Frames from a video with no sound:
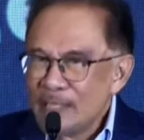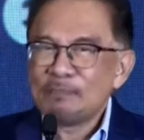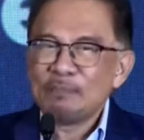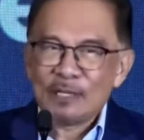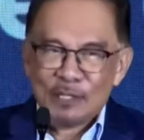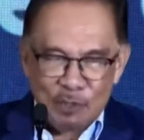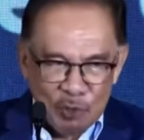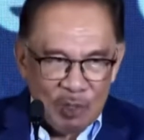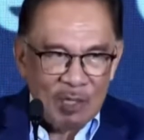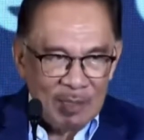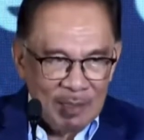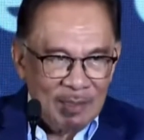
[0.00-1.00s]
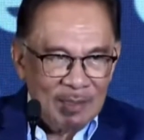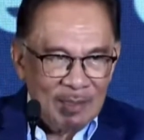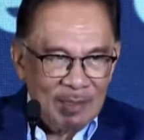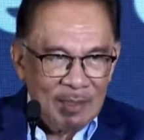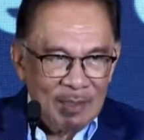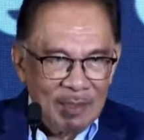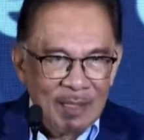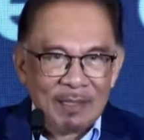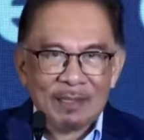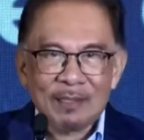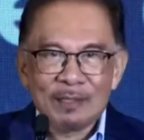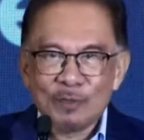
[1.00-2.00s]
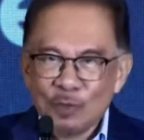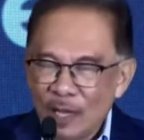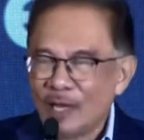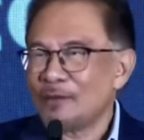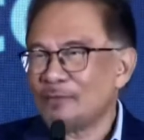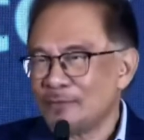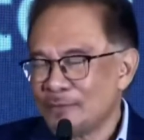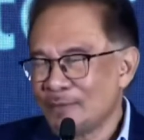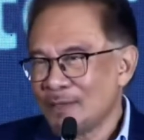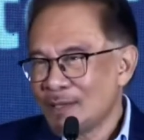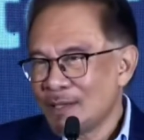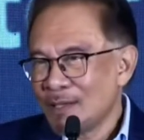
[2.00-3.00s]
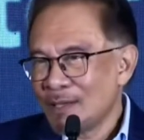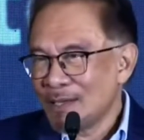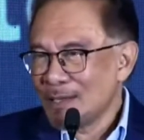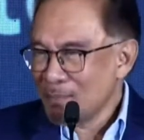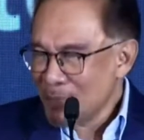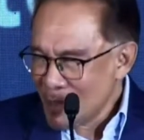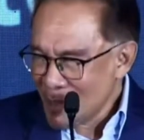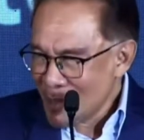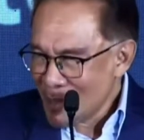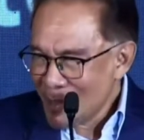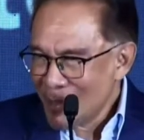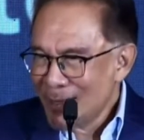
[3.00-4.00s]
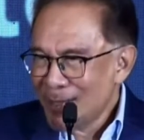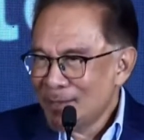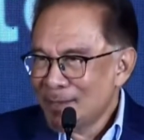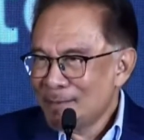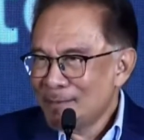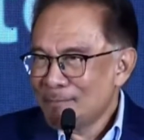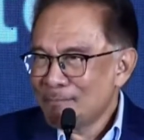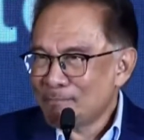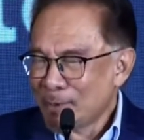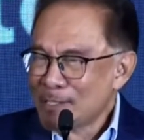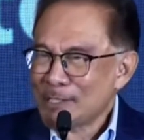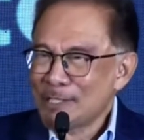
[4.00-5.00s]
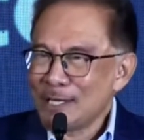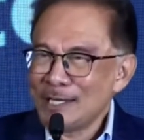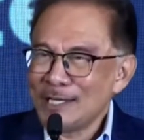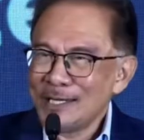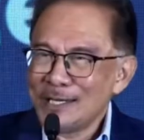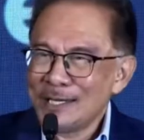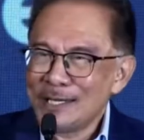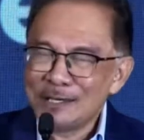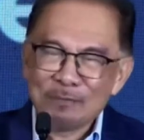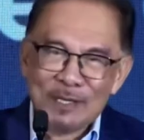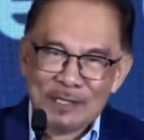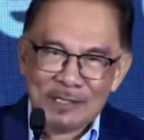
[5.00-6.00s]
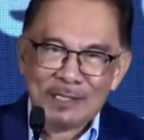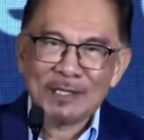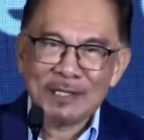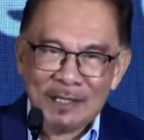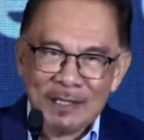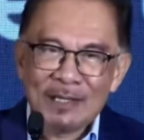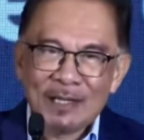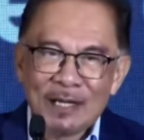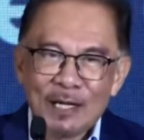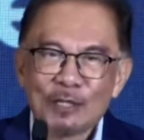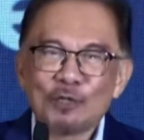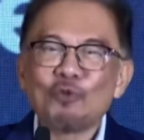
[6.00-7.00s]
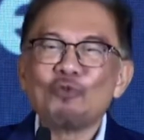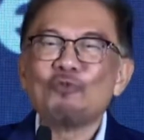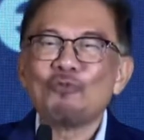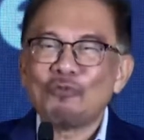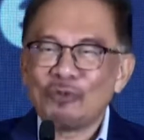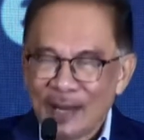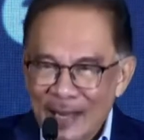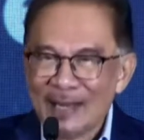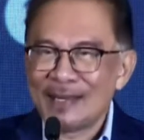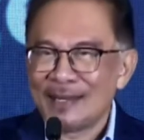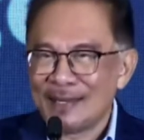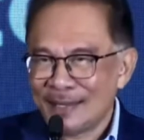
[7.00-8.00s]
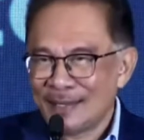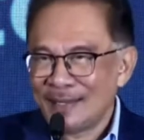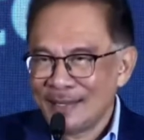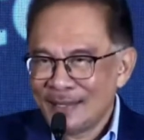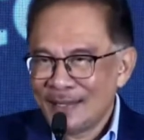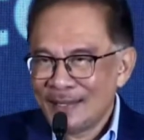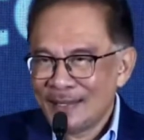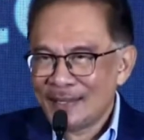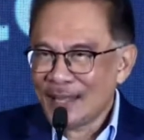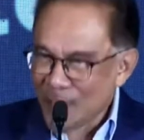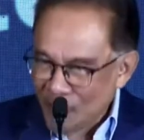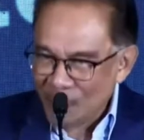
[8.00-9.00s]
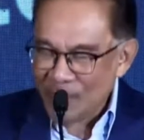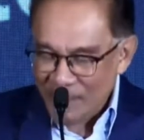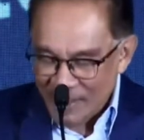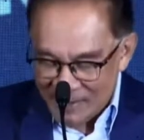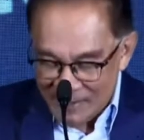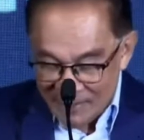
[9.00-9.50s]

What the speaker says: be assured that you have in me, personally in Malaysia, a true friend. Thank you very much.